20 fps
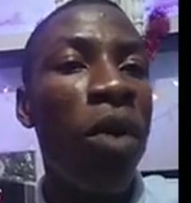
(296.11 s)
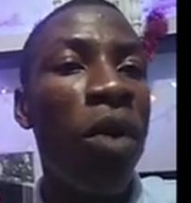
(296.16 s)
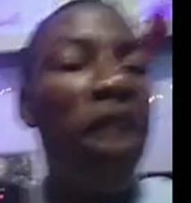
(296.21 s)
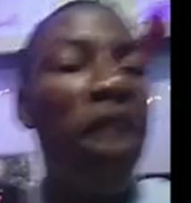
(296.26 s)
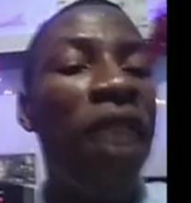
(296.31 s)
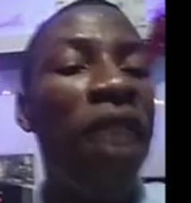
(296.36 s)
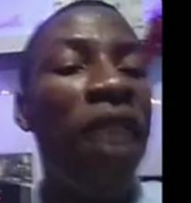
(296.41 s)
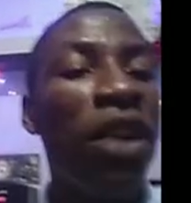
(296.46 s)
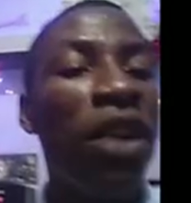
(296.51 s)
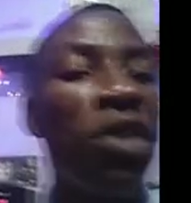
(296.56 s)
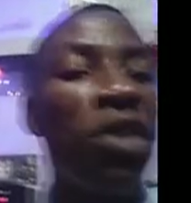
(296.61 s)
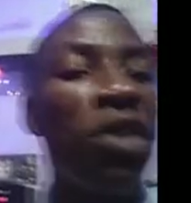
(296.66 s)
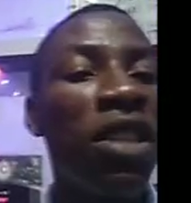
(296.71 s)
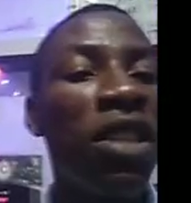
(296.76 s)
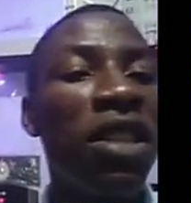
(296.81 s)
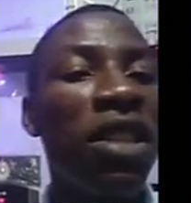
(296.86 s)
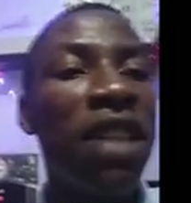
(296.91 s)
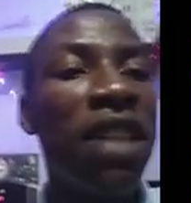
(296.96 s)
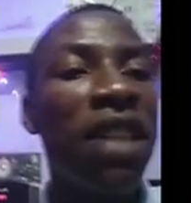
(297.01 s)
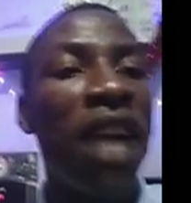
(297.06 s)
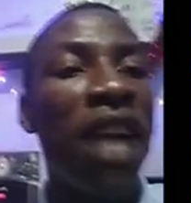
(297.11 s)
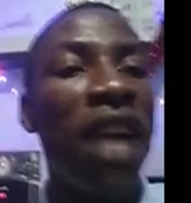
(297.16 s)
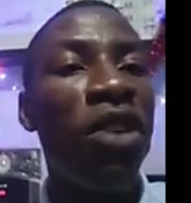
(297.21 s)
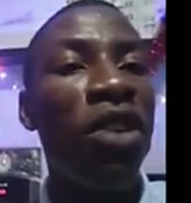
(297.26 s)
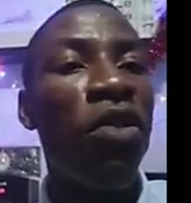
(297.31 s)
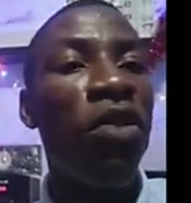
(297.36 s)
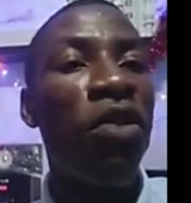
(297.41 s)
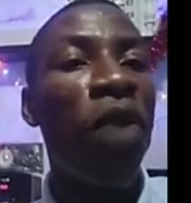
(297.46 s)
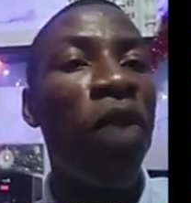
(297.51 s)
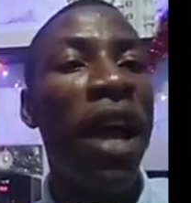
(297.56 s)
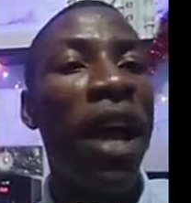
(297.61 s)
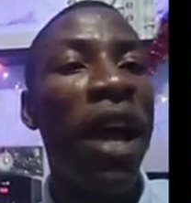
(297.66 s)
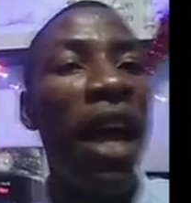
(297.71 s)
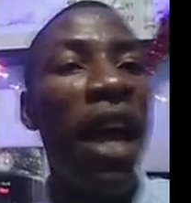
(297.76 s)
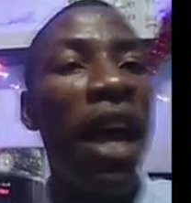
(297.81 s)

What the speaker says: you see this kind of wire